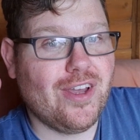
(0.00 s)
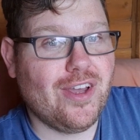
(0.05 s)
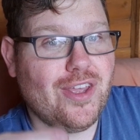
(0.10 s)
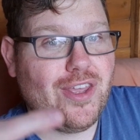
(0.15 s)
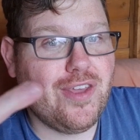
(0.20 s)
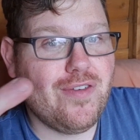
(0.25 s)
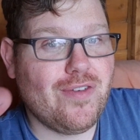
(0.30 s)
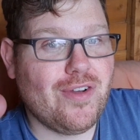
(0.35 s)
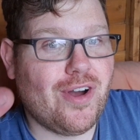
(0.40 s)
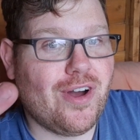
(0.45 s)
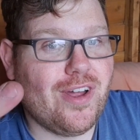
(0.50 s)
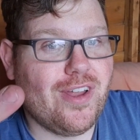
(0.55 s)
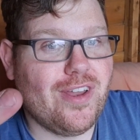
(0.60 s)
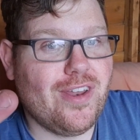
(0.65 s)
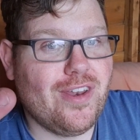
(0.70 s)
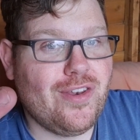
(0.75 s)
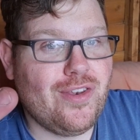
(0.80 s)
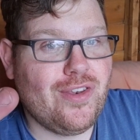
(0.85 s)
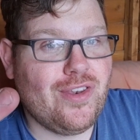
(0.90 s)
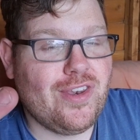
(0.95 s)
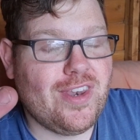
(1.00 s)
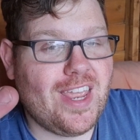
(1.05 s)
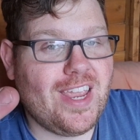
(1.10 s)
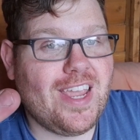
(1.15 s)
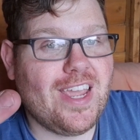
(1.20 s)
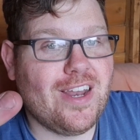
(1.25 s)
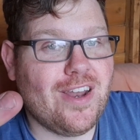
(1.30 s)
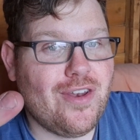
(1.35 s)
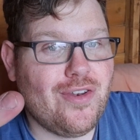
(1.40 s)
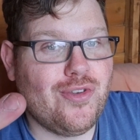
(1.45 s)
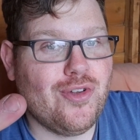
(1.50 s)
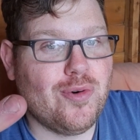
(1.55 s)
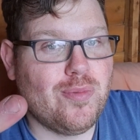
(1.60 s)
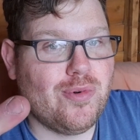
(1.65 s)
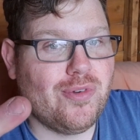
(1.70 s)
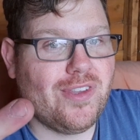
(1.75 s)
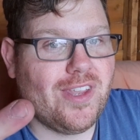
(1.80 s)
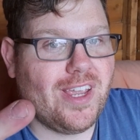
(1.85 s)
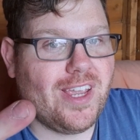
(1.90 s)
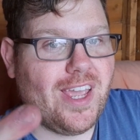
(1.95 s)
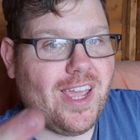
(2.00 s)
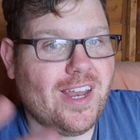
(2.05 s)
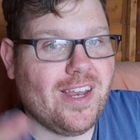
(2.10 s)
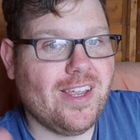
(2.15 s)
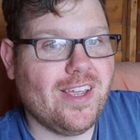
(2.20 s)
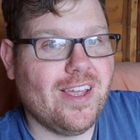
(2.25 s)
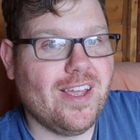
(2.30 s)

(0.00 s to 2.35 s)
you've got digging and double digging,